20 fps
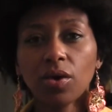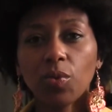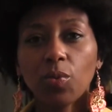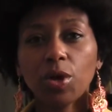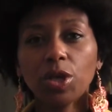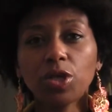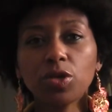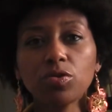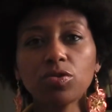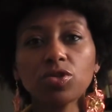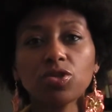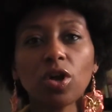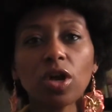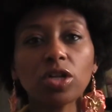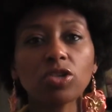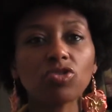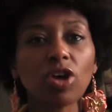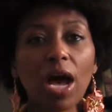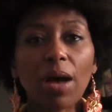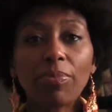When you
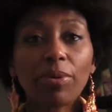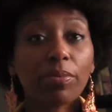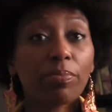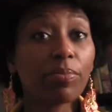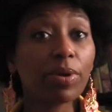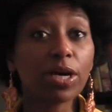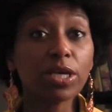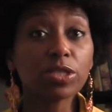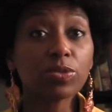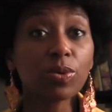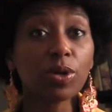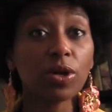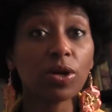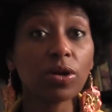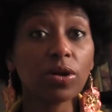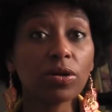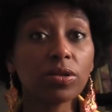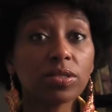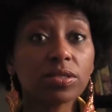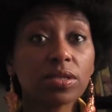start dropping
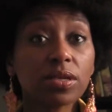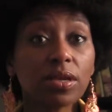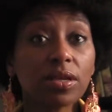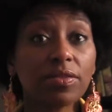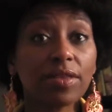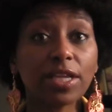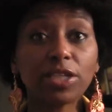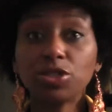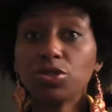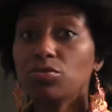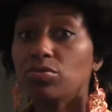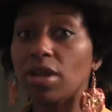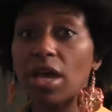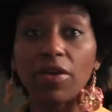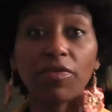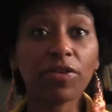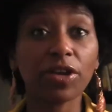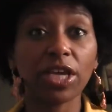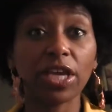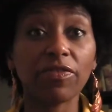buzzwords that you
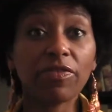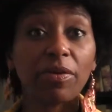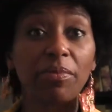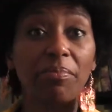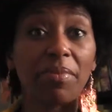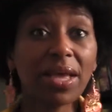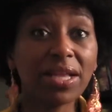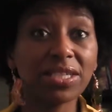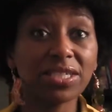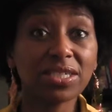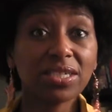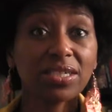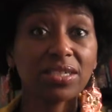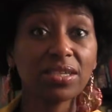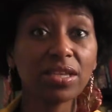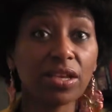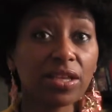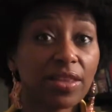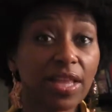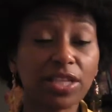never even
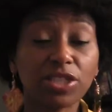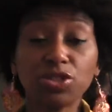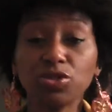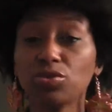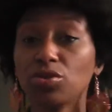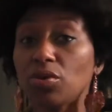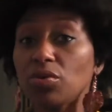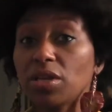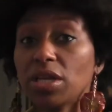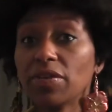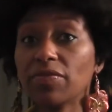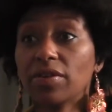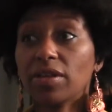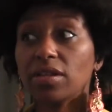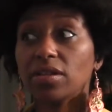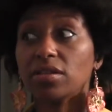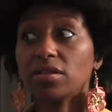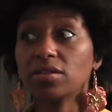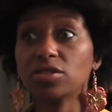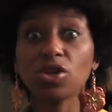mention, that you don't
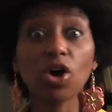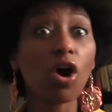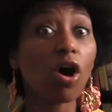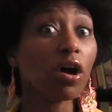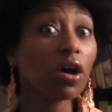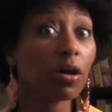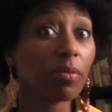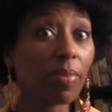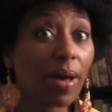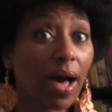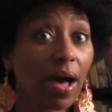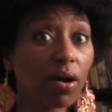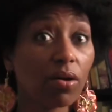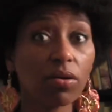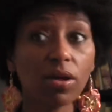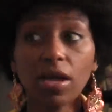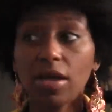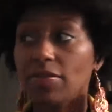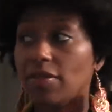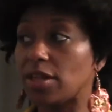even talk
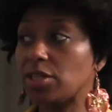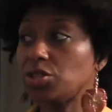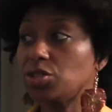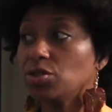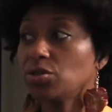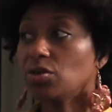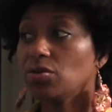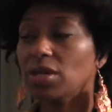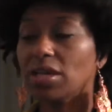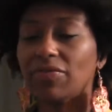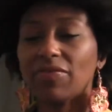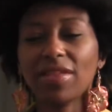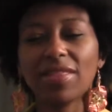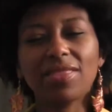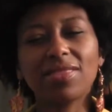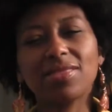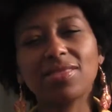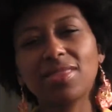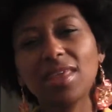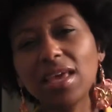about, that you don't even
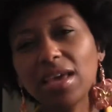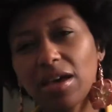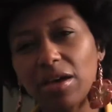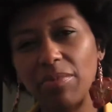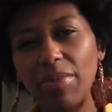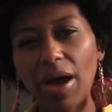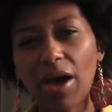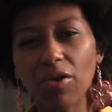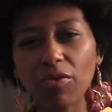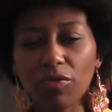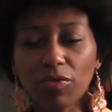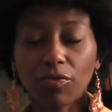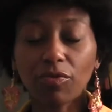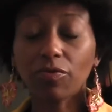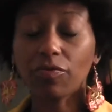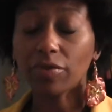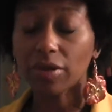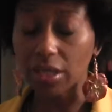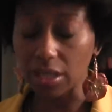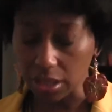think about
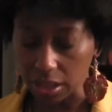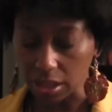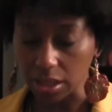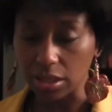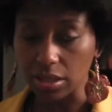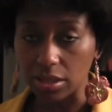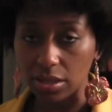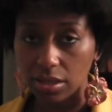really.